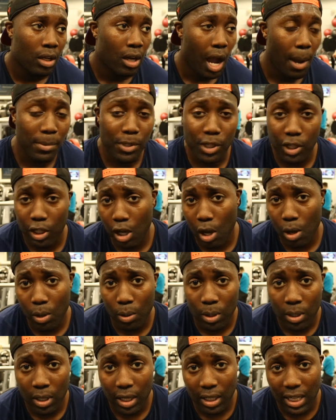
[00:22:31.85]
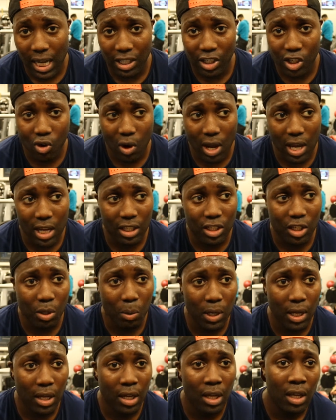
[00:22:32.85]
I'm just going to go and get straight into
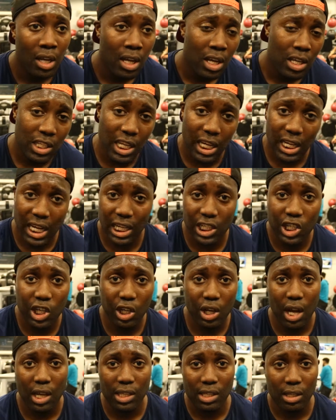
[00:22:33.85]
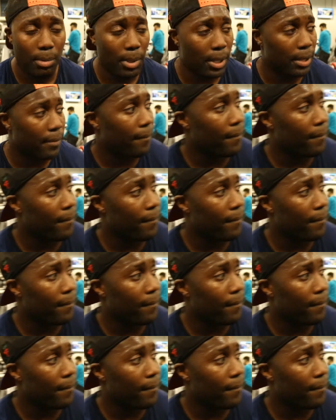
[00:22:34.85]
it. So I'll catch you guys in a bit.